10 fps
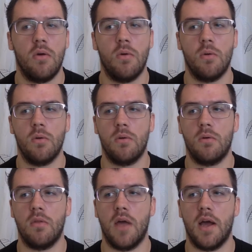
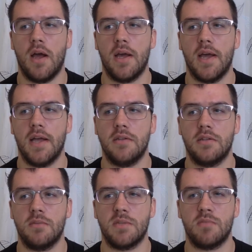or that I had
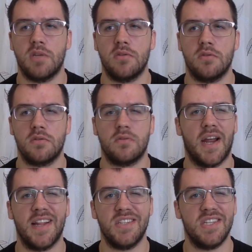some special
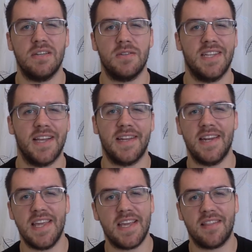strategy or
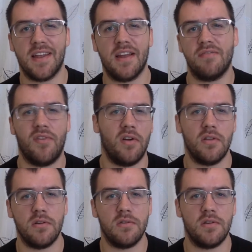technique that I
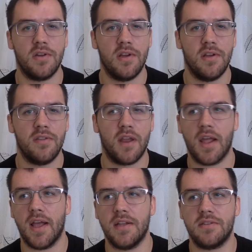followed, that
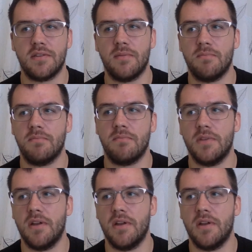I had some,